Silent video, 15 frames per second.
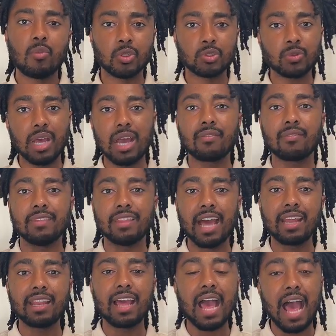Once you have
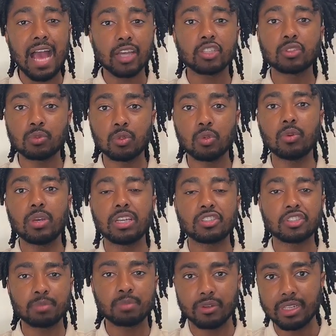that actual
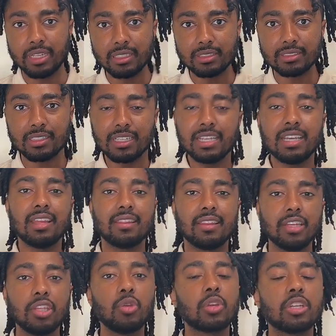experience,
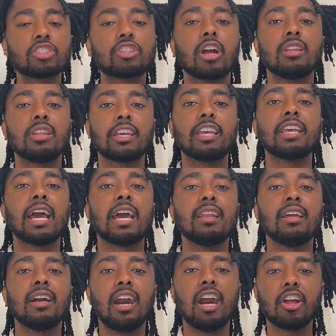then you can start looking
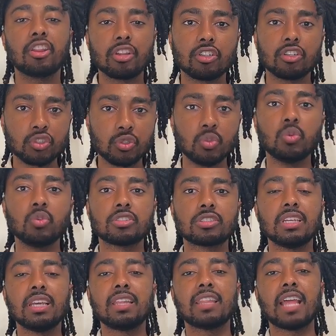at other
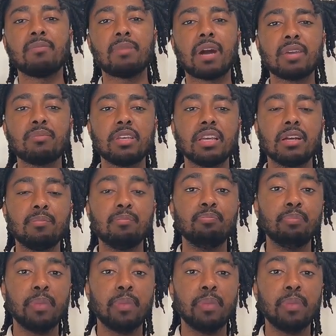tools that might be a